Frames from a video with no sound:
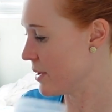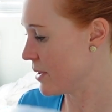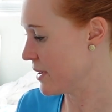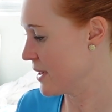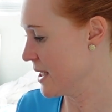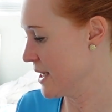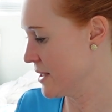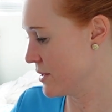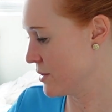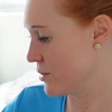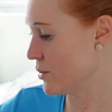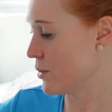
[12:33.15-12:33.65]

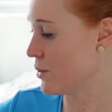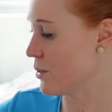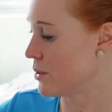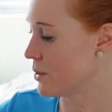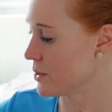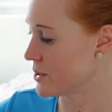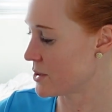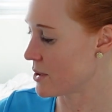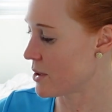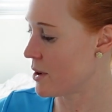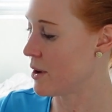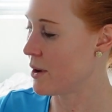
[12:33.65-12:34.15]
this
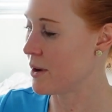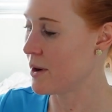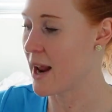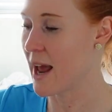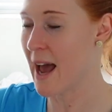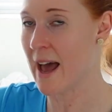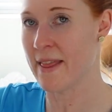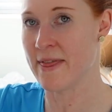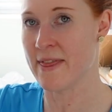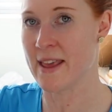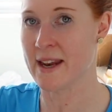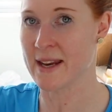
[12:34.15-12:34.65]
gauze on
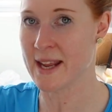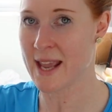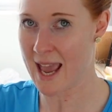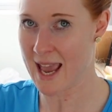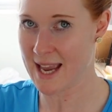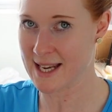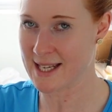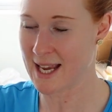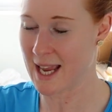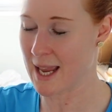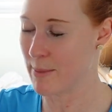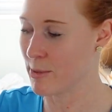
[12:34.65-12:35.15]
and then
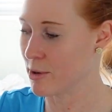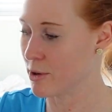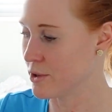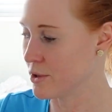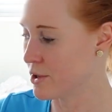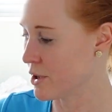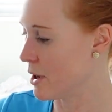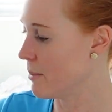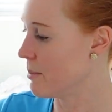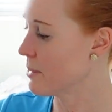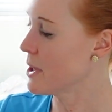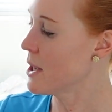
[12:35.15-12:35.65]
K-tape on
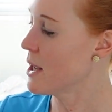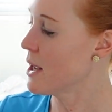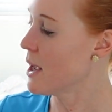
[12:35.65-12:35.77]
top.